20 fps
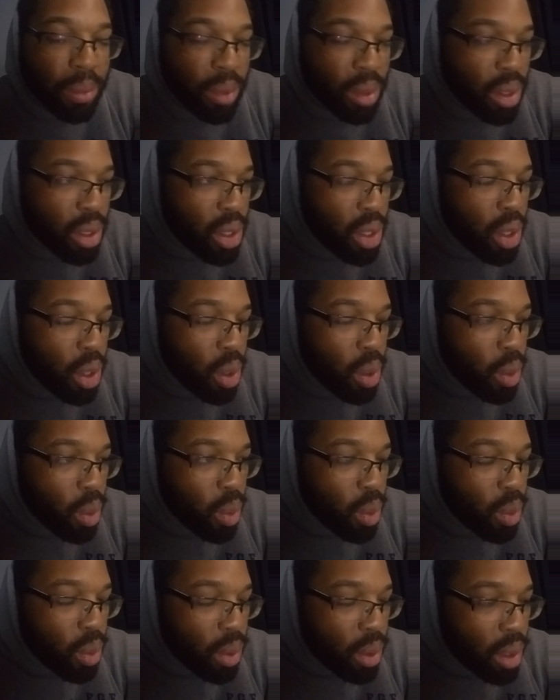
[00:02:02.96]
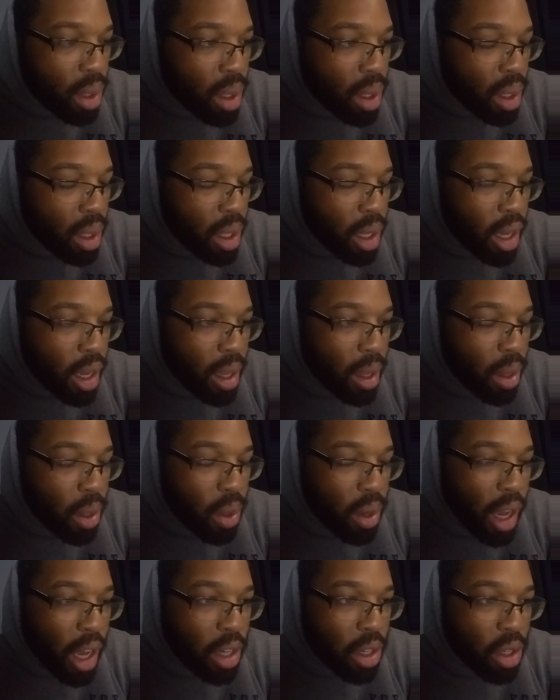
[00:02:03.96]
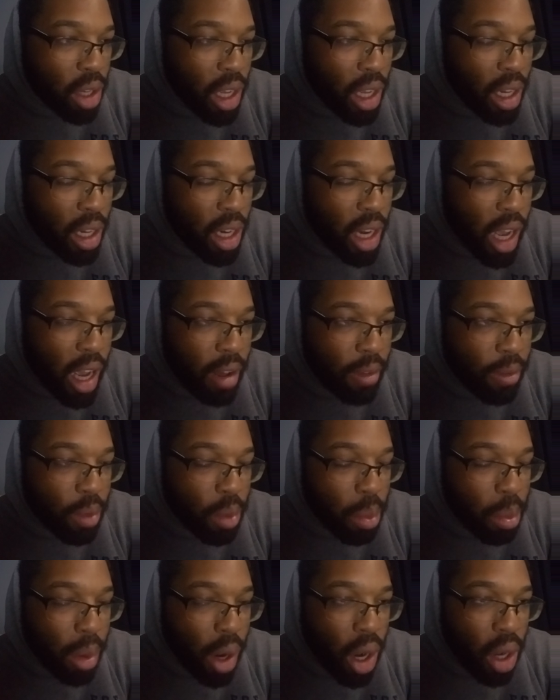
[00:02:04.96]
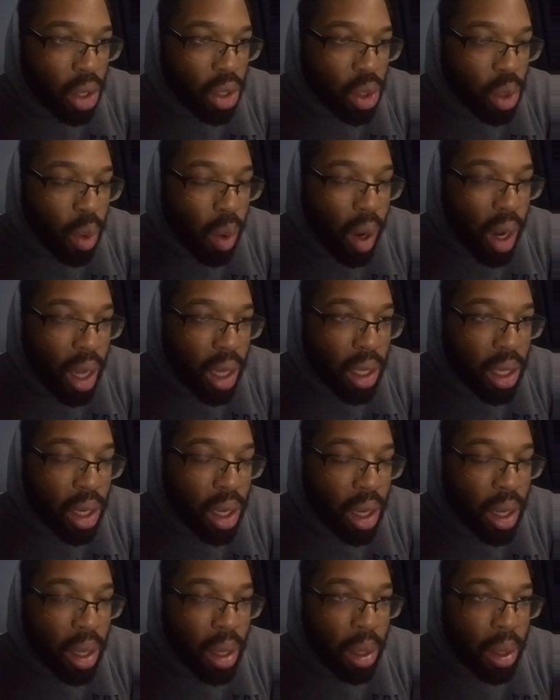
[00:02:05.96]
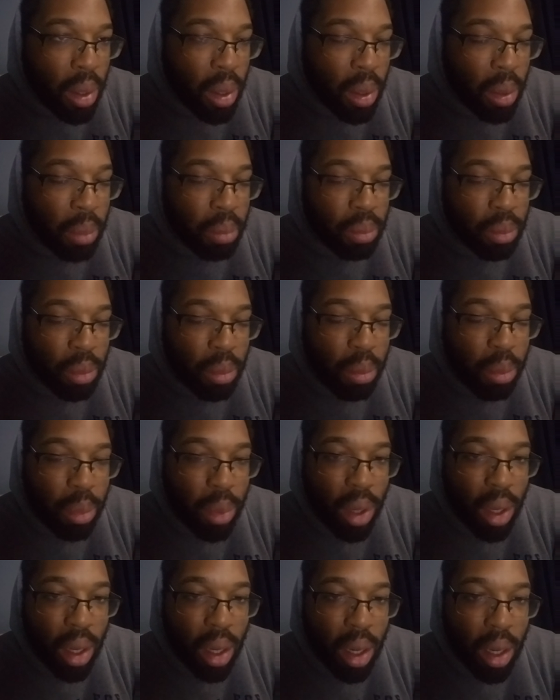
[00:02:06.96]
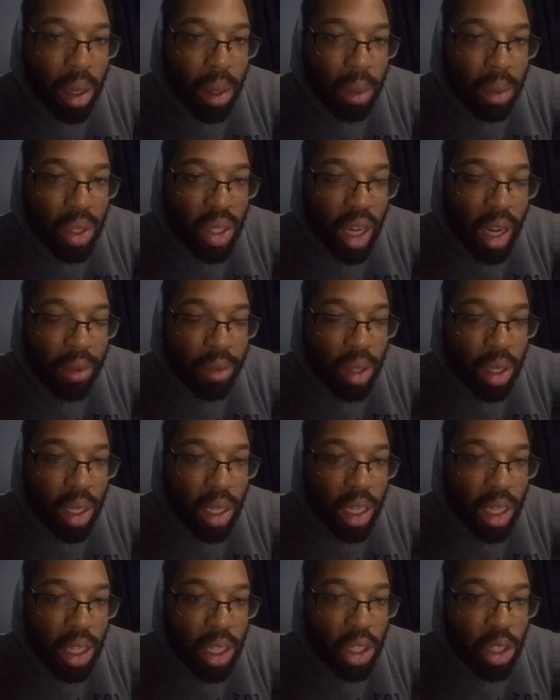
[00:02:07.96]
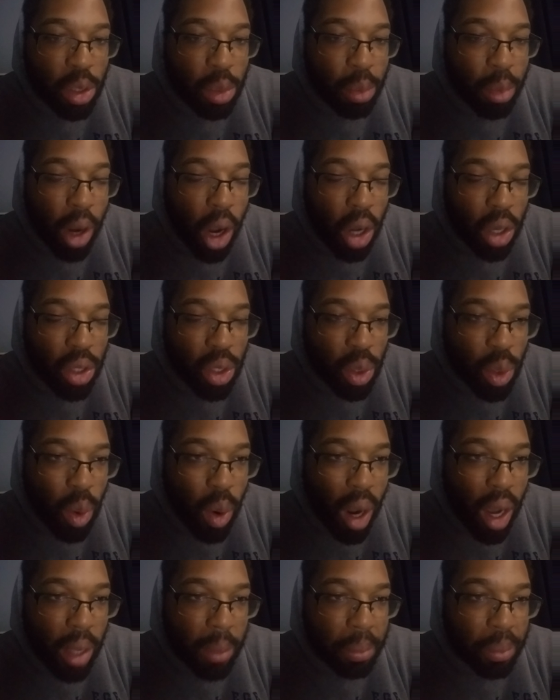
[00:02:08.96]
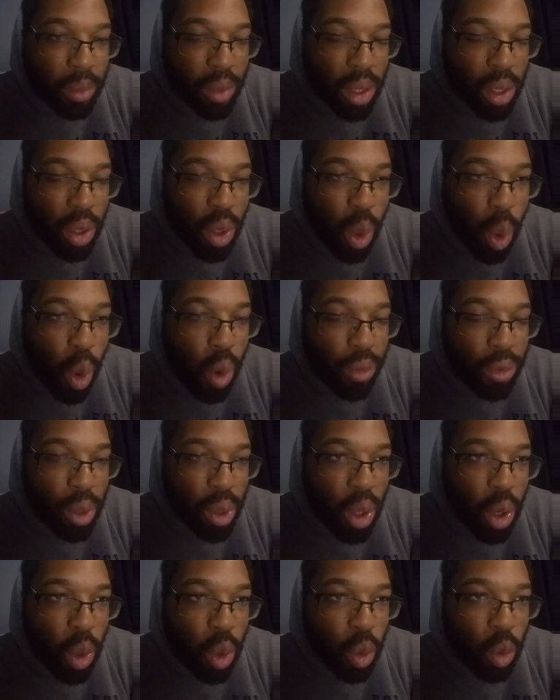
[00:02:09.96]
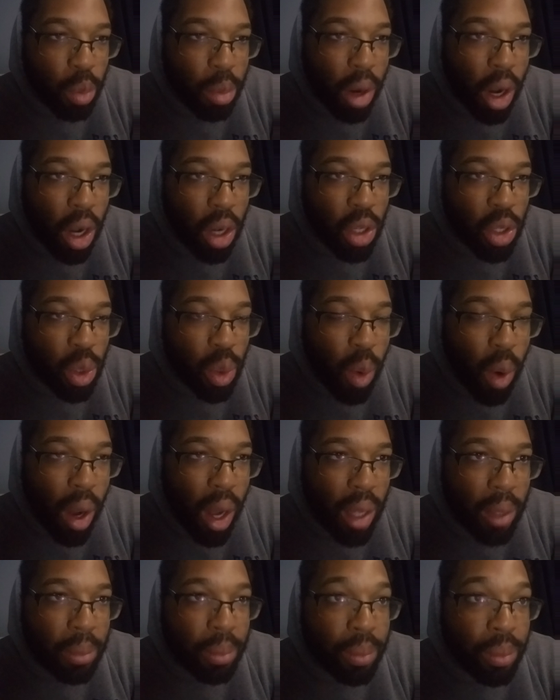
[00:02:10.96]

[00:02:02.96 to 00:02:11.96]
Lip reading: so yeah, learn how to hit depth, box squat. Save the knees, box squat, overload, box squat.